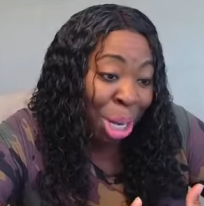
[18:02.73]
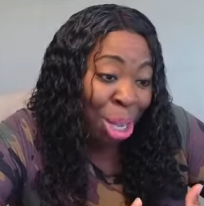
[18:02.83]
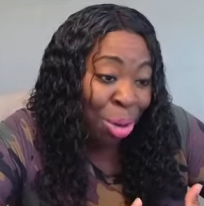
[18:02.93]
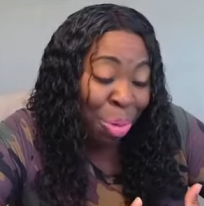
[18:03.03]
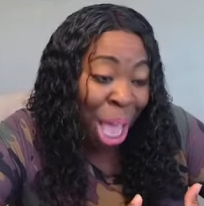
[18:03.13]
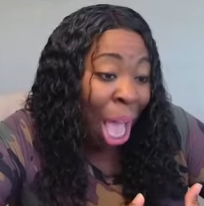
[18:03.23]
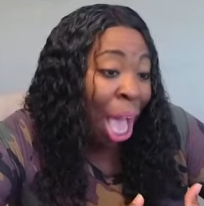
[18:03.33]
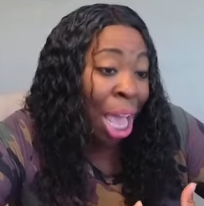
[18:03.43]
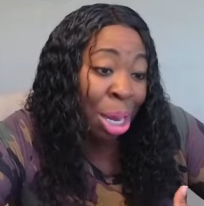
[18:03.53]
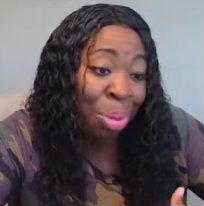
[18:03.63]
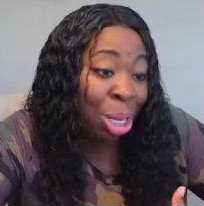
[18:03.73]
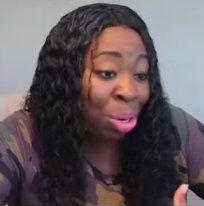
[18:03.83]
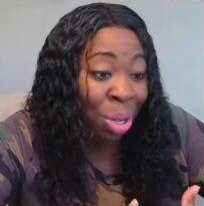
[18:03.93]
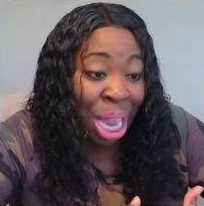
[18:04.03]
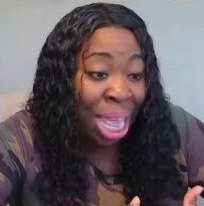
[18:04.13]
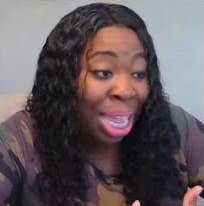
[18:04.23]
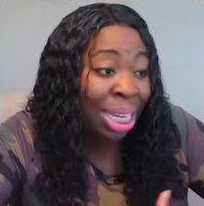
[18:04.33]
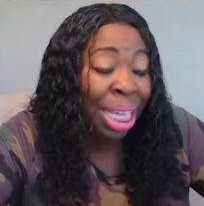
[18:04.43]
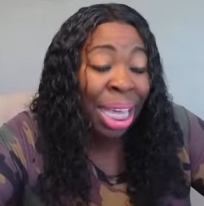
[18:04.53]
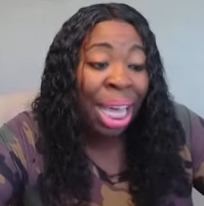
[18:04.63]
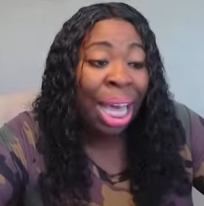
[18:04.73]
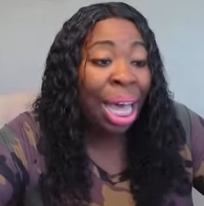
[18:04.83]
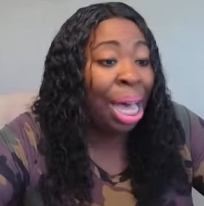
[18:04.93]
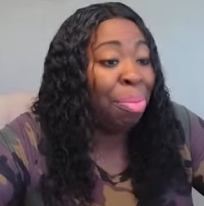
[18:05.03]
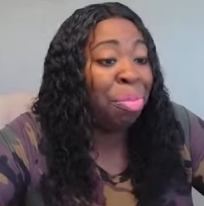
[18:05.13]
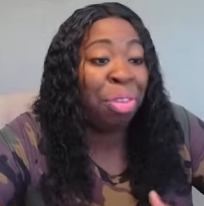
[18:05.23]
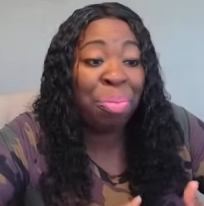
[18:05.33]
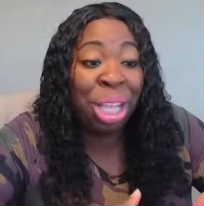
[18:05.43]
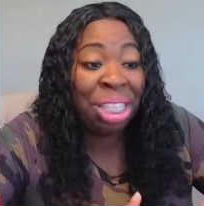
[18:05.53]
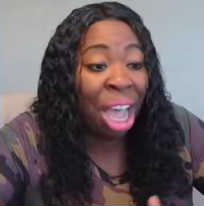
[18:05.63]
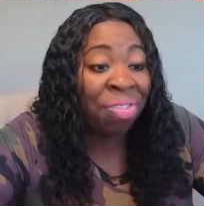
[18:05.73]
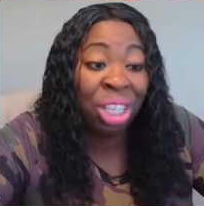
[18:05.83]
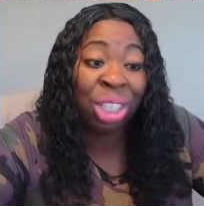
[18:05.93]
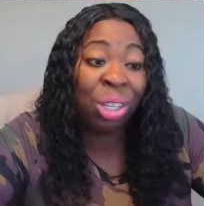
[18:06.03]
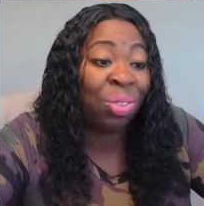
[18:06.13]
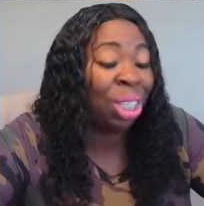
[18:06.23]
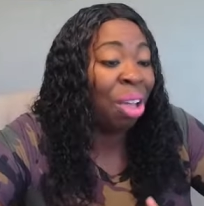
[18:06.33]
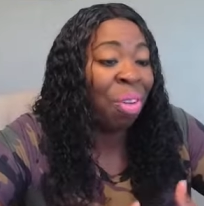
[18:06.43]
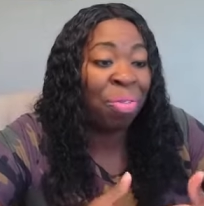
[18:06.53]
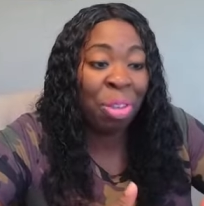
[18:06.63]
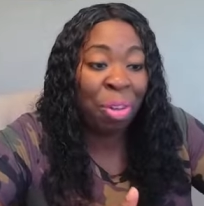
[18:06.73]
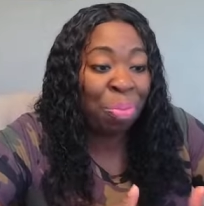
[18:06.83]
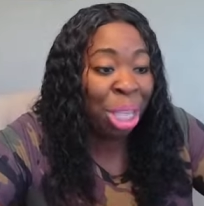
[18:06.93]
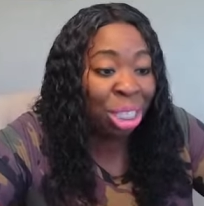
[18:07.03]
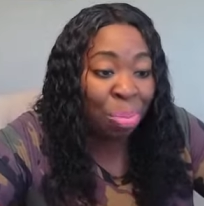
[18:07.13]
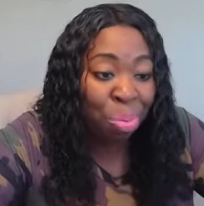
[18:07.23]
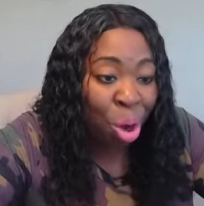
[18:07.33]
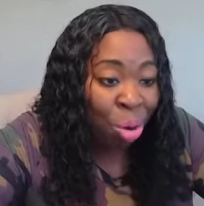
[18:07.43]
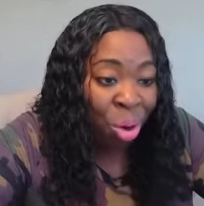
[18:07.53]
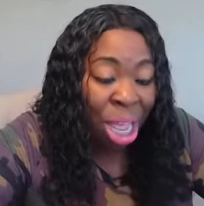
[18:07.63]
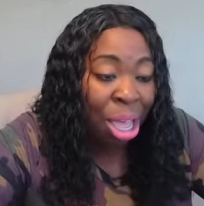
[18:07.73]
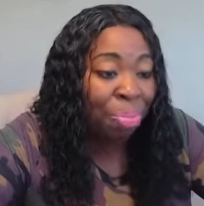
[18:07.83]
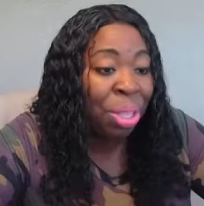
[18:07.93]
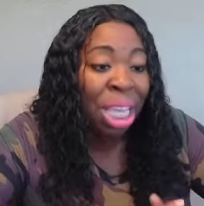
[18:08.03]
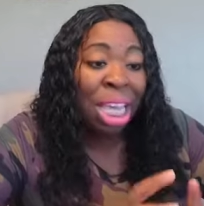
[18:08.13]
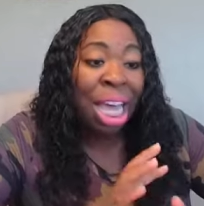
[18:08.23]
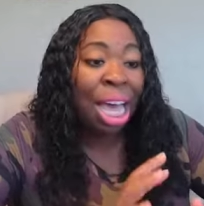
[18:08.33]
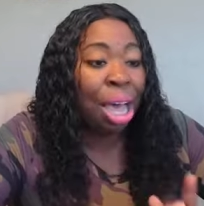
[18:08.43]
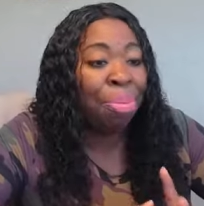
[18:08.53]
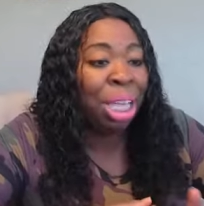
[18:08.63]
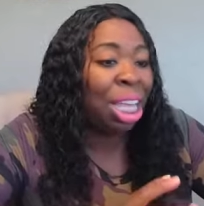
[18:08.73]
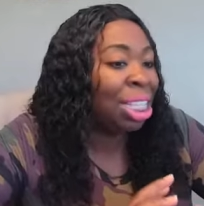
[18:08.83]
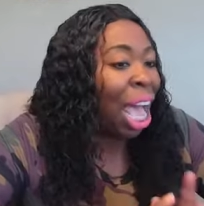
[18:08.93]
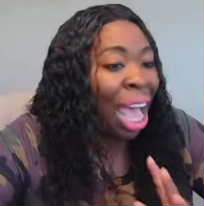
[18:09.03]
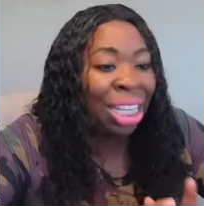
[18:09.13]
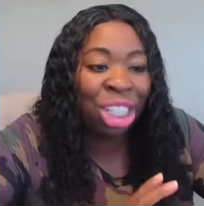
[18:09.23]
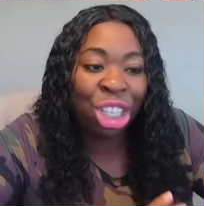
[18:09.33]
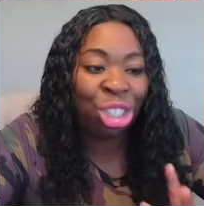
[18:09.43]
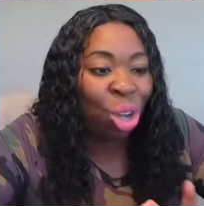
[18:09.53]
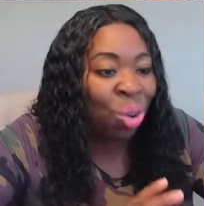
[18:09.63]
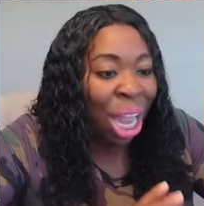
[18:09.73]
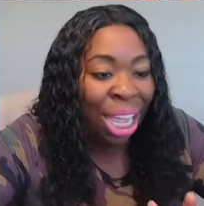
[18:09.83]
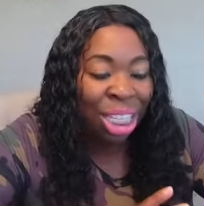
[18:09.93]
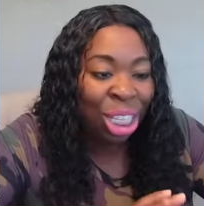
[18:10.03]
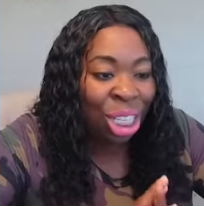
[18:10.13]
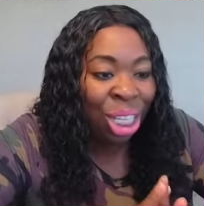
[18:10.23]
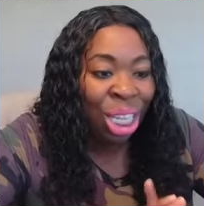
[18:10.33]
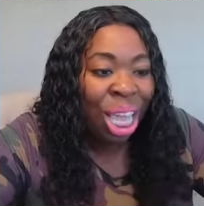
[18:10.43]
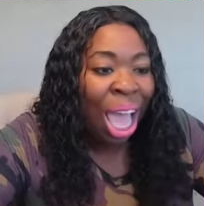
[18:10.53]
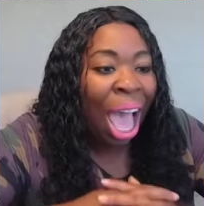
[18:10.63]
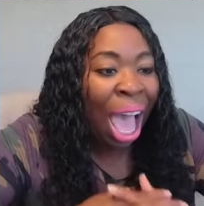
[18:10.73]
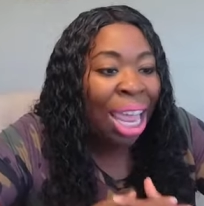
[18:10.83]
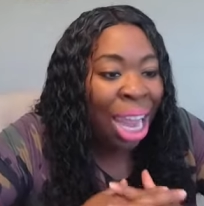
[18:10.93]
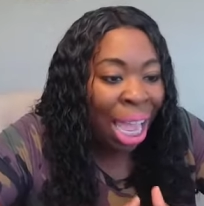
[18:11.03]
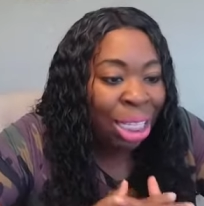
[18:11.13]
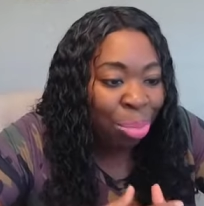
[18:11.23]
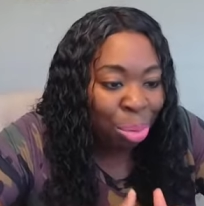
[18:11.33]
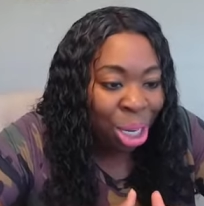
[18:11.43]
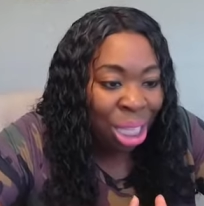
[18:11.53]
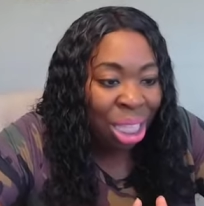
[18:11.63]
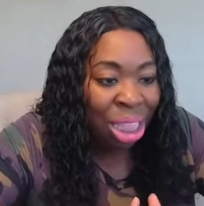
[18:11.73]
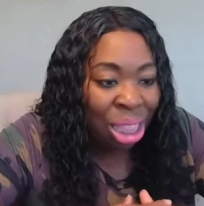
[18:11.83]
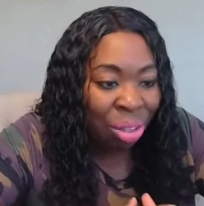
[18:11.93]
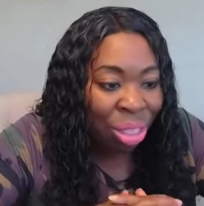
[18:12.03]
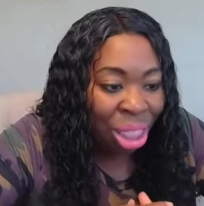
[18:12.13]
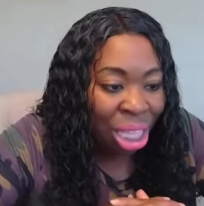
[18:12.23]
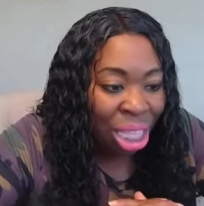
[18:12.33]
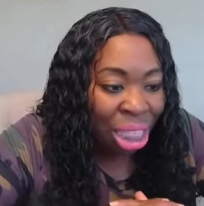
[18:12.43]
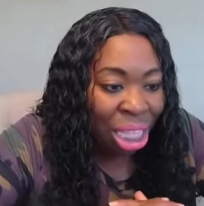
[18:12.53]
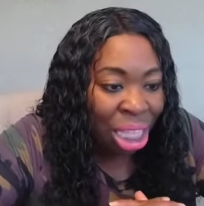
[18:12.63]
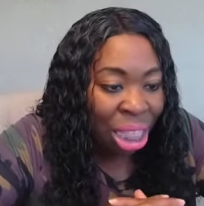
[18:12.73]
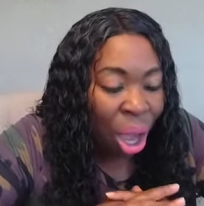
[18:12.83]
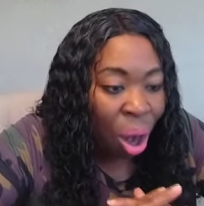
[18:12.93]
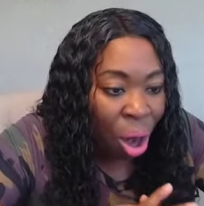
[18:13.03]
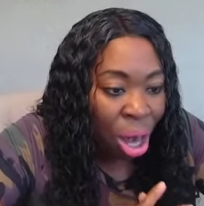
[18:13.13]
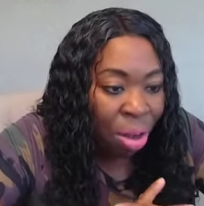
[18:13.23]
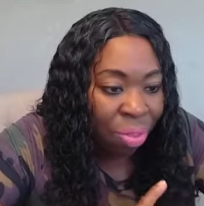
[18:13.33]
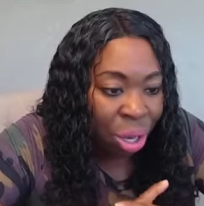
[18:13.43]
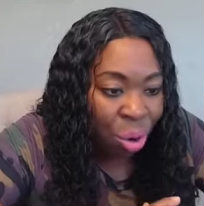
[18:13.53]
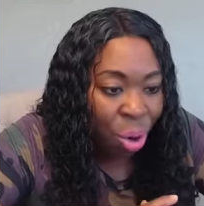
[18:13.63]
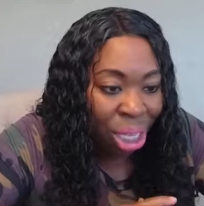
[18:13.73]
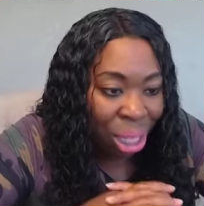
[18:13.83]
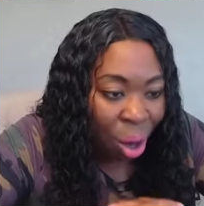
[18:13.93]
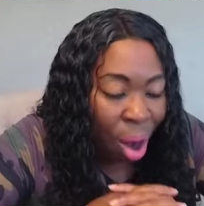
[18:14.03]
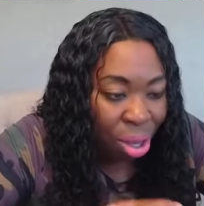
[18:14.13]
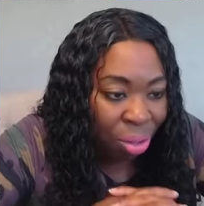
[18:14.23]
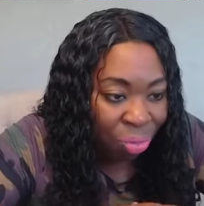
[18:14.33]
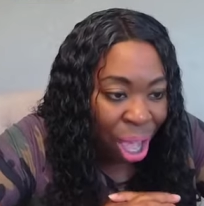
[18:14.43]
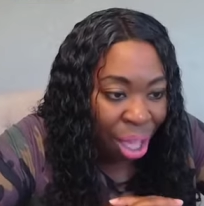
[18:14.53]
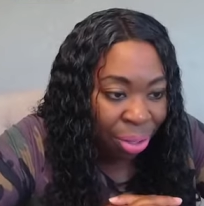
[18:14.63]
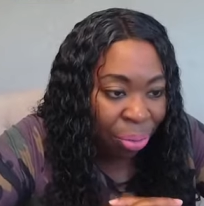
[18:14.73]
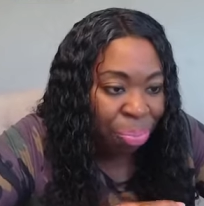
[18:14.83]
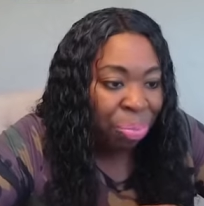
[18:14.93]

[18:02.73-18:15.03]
a little behind, I'm a little late, um, if it means I have to shift stuff, if it means the program, uh, because I just don't like to I like to bring the, the the the heart of the Lord and the heart of the Father.